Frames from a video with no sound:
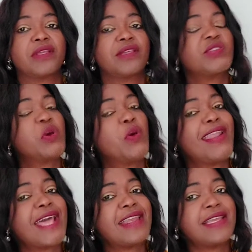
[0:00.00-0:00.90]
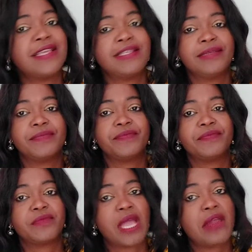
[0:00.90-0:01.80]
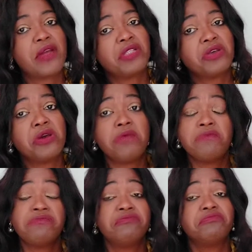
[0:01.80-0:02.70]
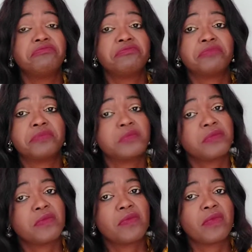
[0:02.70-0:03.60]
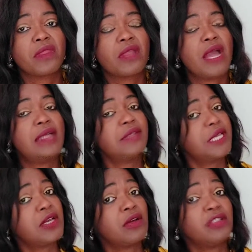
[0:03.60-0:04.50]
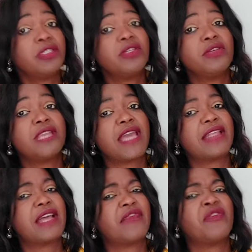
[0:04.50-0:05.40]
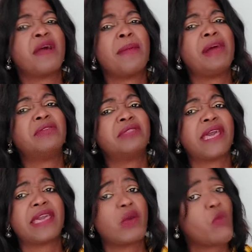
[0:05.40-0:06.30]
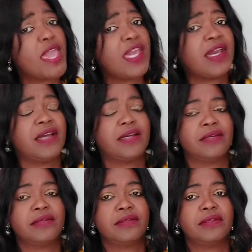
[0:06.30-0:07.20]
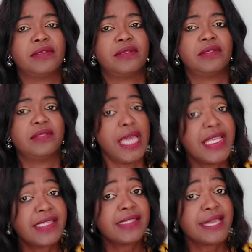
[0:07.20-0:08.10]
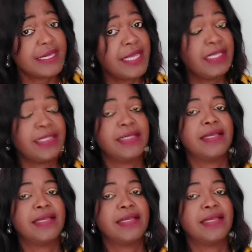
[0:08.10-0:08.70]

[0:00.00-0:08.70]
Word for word: So what I did, I got home and it continued like that for about like a week. Yes, it did.